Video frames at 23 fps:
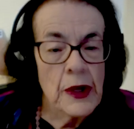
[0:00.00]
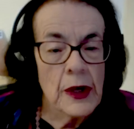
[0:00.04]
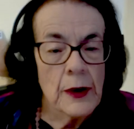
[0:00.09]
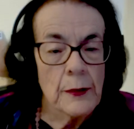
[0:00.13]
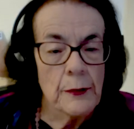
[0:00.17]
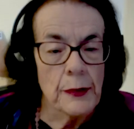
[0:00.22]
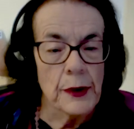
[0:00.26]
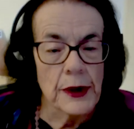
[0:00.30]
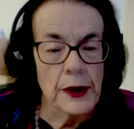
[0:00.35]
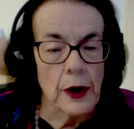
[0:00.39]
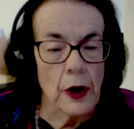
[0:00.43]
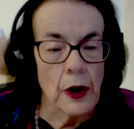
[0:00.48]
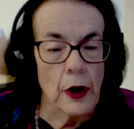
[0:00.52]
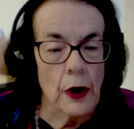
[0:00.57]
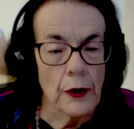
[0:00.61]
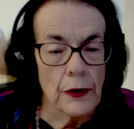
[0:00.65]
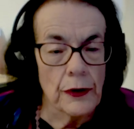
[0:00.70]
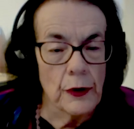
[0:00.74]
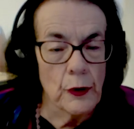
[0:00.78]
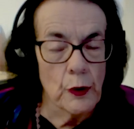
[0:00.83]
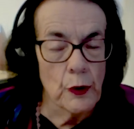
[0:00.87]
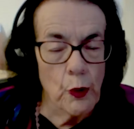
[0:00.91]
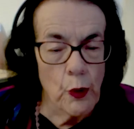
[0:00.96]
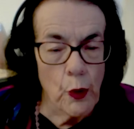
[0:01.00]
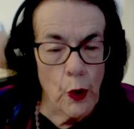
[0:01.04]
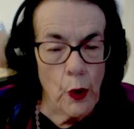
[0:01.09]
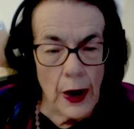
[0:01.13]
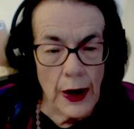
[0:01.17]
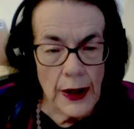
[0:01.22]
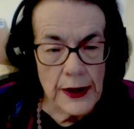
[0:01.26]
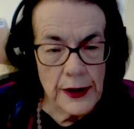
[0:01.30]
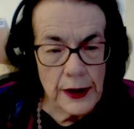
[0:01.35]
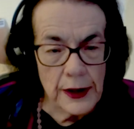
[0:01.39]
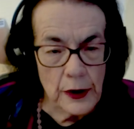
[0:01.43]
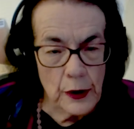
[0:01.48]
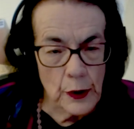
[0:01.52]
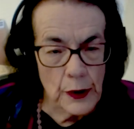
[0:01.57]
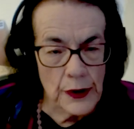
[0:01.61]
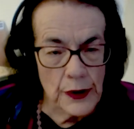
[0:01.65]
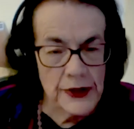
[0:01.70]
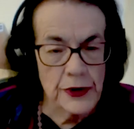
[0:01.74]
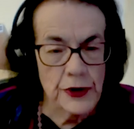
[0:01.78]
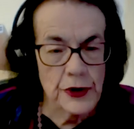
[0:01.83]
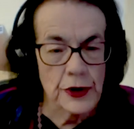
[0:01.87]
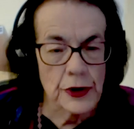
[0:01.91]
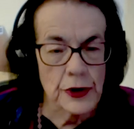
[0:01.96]
But on the wider
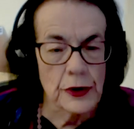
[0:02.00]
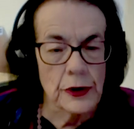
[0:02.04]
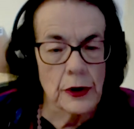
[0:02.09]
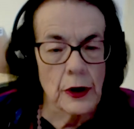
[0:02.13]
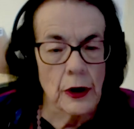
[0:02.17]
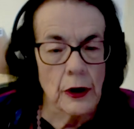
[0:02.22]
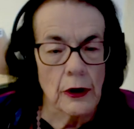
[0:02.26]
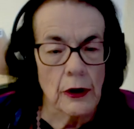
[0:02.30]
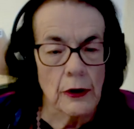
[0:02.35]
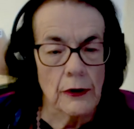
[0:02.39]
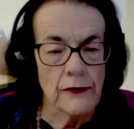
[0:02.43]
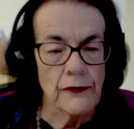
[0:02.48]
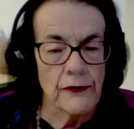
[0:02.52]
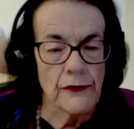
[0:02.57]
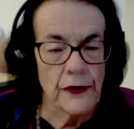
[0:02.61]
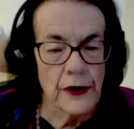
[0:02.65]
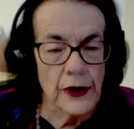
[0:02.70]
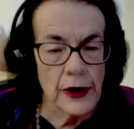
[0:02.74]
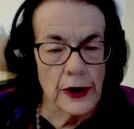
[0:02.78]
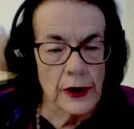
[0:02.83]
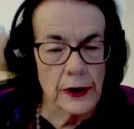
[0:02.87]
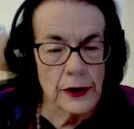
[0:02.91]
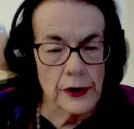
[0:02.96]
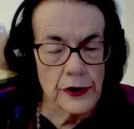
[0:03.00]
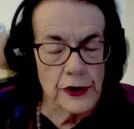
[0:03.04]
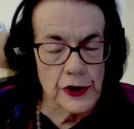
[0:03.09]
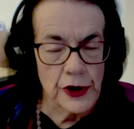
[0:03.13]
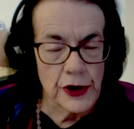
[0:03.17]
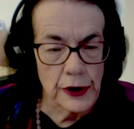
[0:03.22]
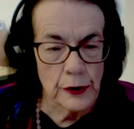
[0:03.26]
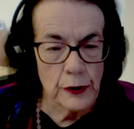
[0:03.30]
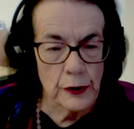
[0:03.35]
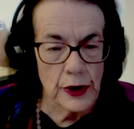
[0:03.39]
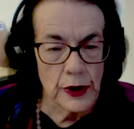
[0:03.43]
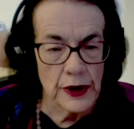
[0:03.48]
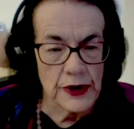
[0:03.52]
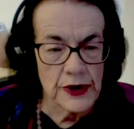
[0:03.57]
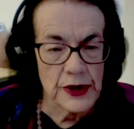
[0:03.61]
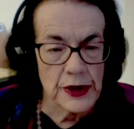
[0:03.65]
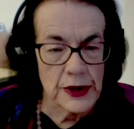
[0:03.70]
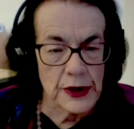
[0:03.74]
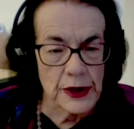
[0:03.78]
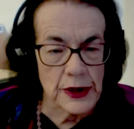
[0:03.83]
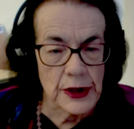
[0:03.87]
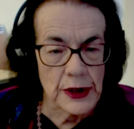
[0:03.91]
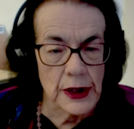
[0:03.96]
question of
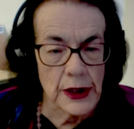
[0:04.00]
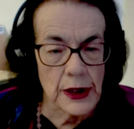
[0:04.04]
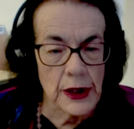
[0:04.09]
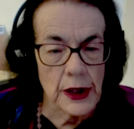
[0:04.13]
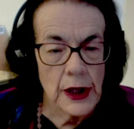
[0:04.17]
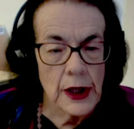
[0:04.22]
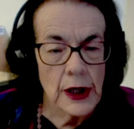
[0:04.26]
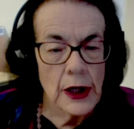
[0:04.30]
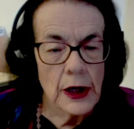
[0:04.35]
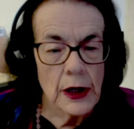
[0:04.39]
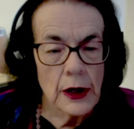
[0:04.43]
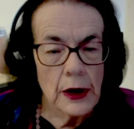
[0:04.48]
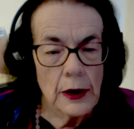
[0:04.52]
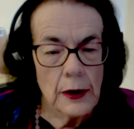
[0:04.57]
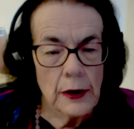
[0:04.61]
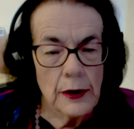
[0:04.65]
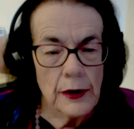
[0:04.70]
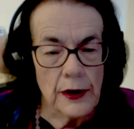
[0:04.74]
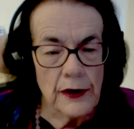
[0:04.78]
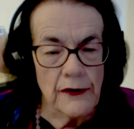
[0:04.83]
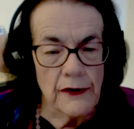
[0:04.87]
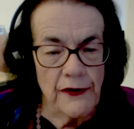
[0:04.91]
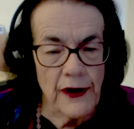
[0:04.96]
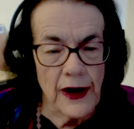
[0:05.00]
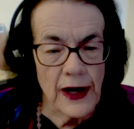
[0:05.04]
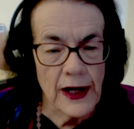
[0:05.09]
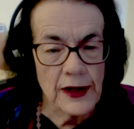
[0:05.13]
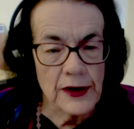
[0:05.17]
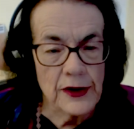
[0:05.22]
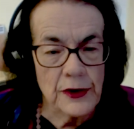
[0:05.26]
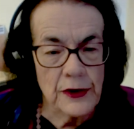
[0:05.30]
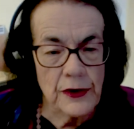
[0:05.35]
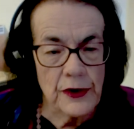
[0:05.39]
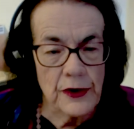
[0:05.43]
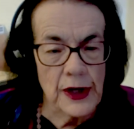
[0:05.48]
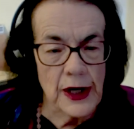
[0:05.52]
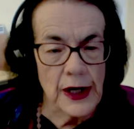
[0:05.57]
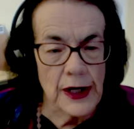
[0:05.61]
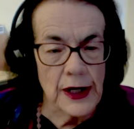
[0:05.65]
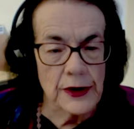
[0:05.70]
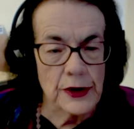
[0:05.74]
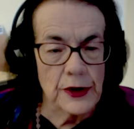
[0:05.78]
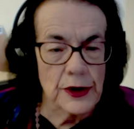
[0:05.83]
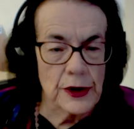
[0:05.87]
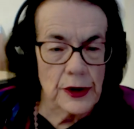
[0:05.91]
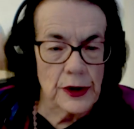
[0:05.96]
generosity, the fact that
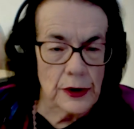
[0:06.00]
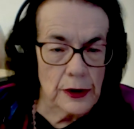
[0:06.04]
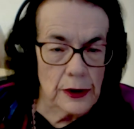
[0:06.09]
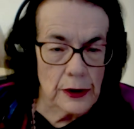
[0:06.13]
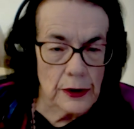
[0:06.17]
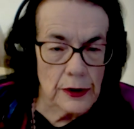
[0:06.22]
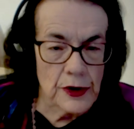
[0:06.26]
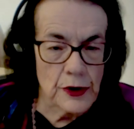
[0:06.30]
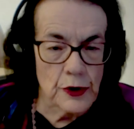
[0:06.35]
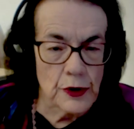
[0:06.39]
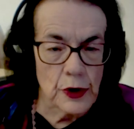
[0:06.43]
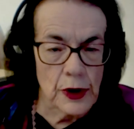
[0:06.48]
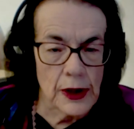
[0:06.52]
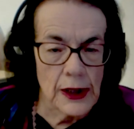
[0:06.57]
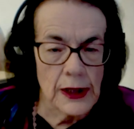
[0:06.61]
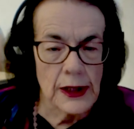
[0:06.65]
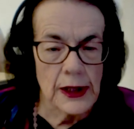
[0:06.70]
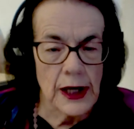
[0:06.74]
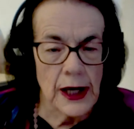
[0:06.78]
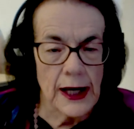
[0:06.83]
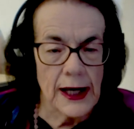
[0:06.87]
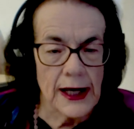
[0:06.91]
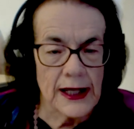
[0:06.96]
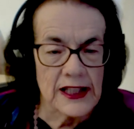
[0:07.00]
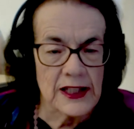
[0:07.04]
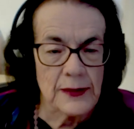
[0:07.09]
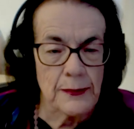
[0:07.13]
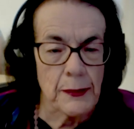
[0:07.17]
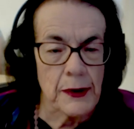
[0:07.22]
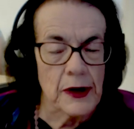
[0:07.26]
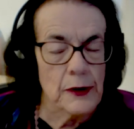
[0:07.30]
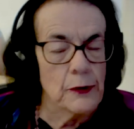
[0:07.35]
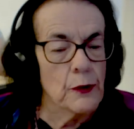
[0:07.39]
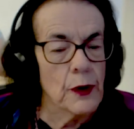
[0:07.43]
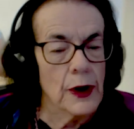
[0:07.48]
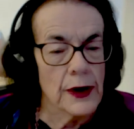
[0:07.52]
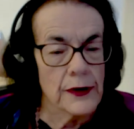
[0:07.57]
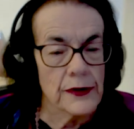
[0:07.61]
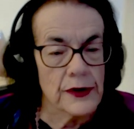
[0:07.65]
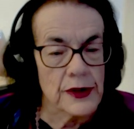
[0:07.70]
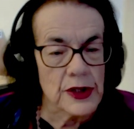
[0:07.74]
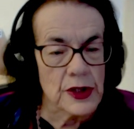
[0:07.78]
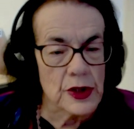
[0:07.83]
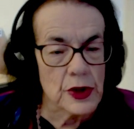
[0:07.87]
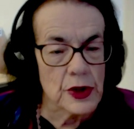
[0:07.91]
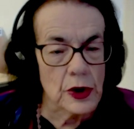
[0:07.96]
Australia has been rather
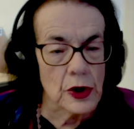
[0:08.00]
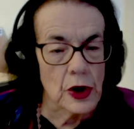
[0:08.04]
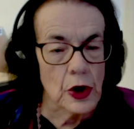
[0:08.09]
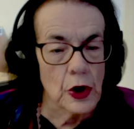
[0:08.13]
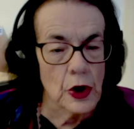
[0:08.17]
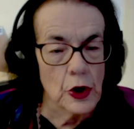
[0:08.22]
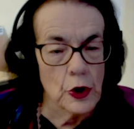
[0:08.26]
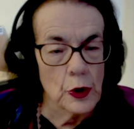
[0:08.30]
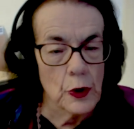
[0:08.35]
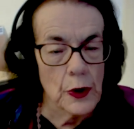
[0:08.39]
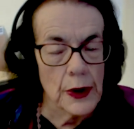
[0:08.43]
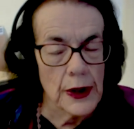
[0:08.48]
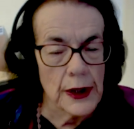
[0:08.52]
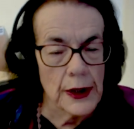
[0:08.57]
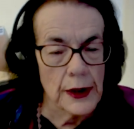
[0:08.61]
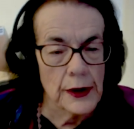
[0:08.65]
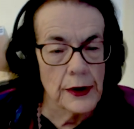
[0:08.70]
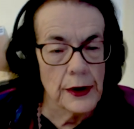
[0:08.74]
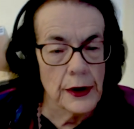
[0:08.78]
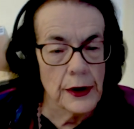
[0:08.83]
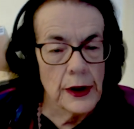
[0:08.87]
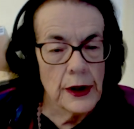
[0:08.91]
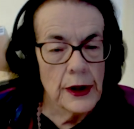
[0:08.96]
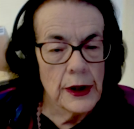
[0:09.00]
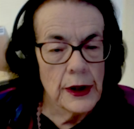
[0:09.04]
slow in